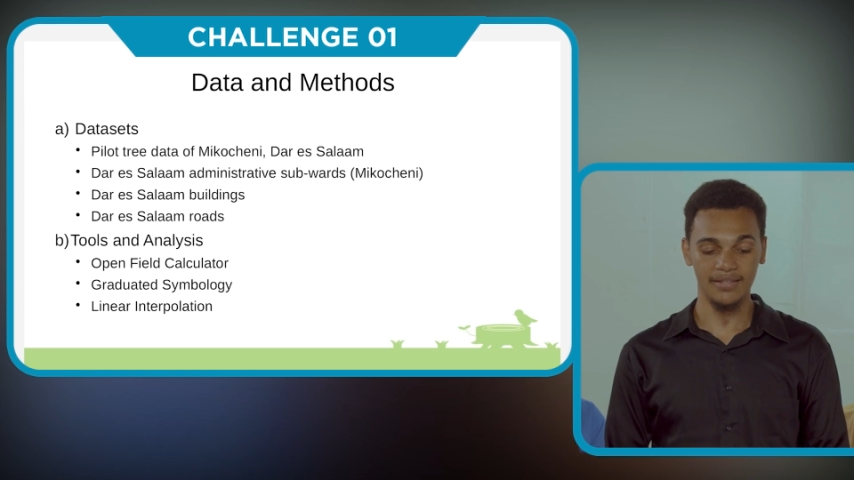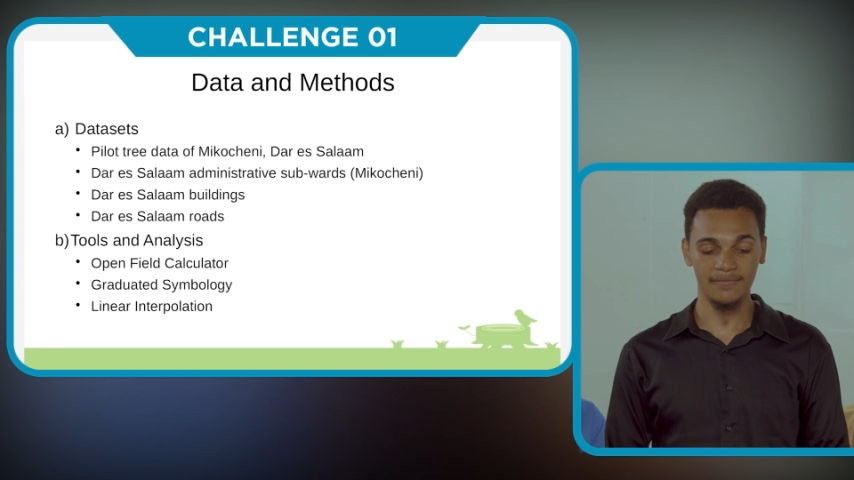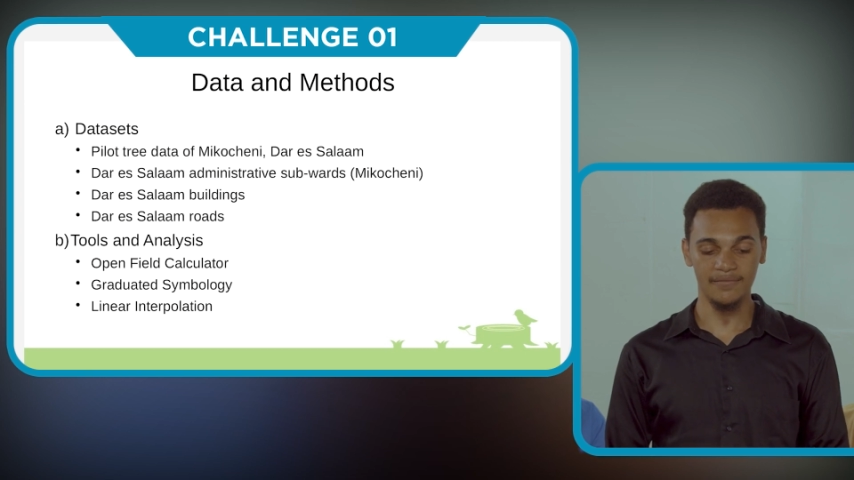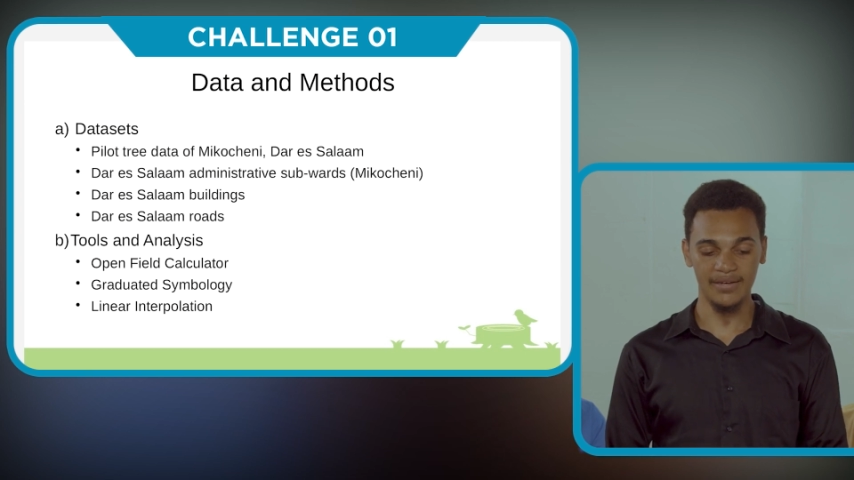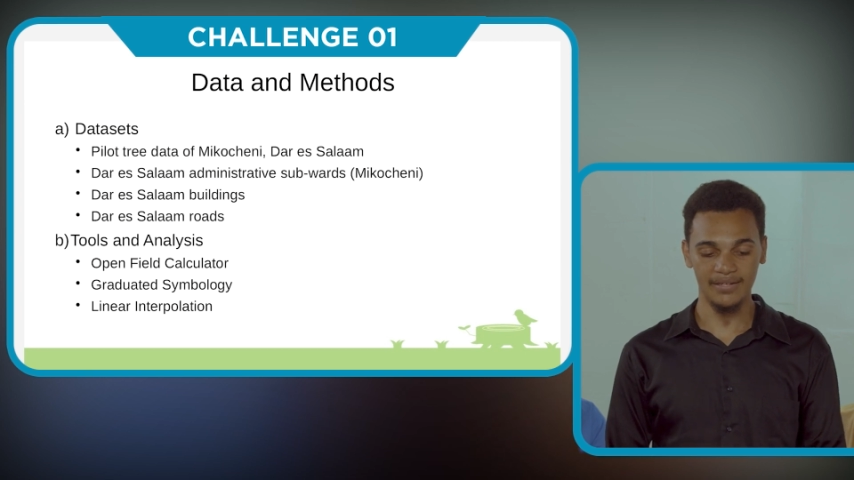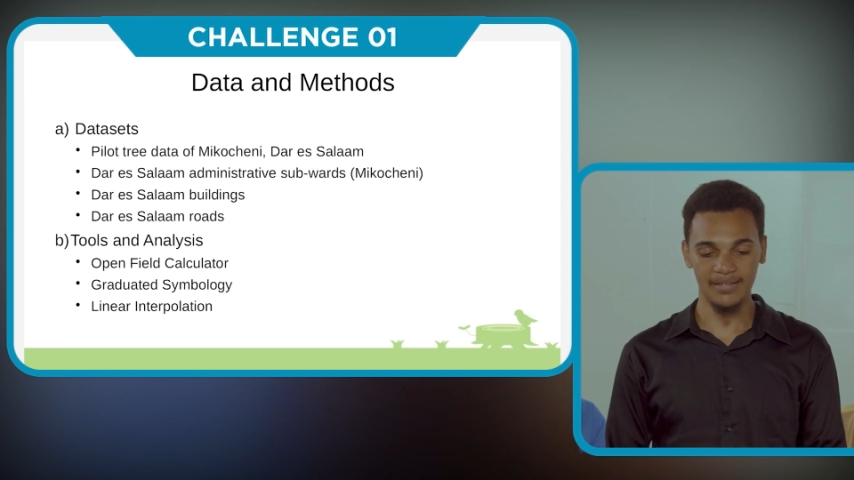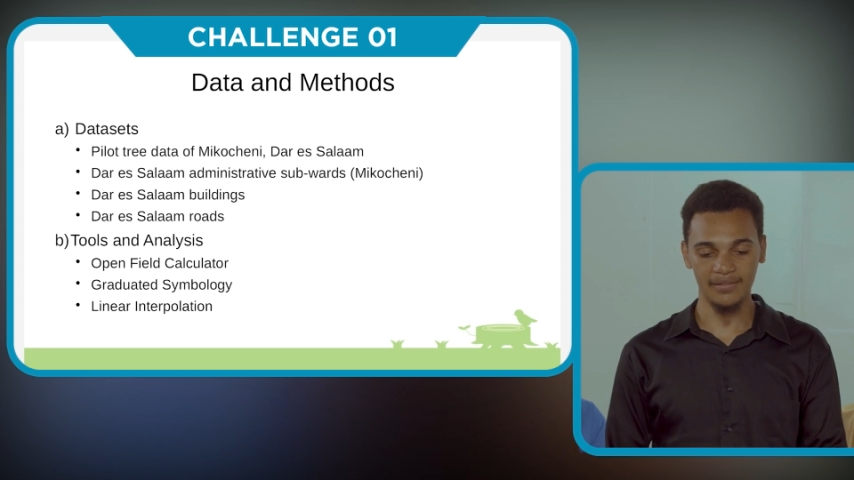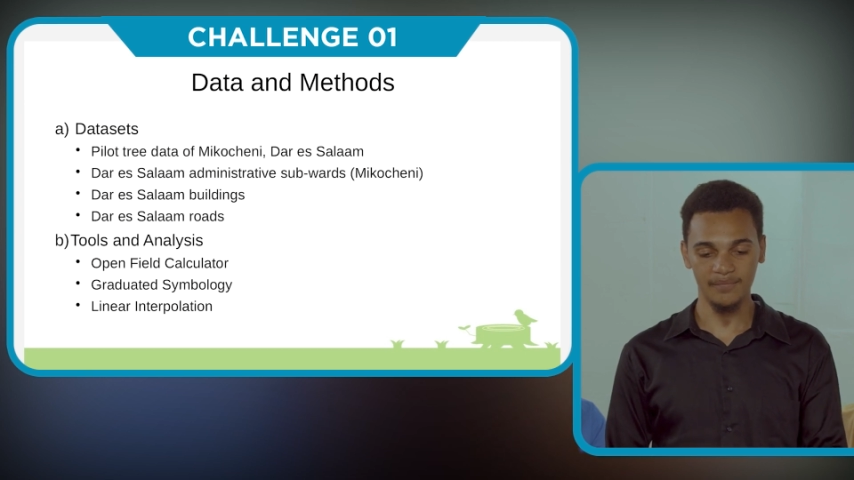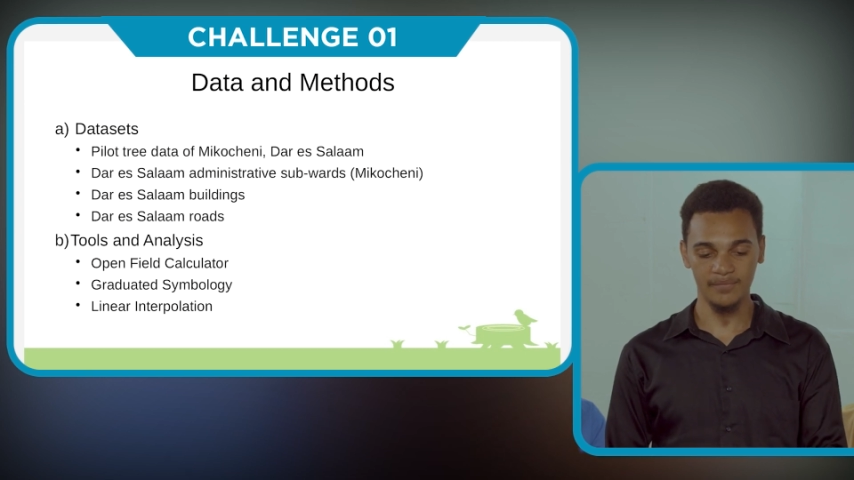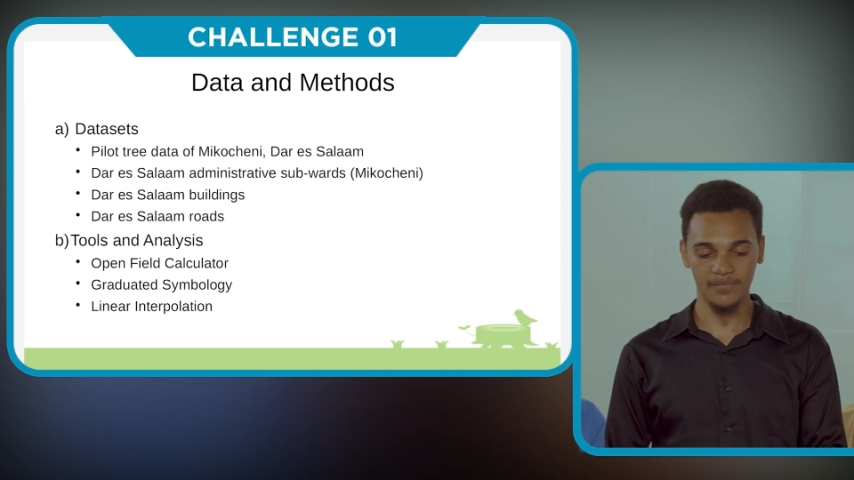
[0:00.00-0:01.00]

then finally,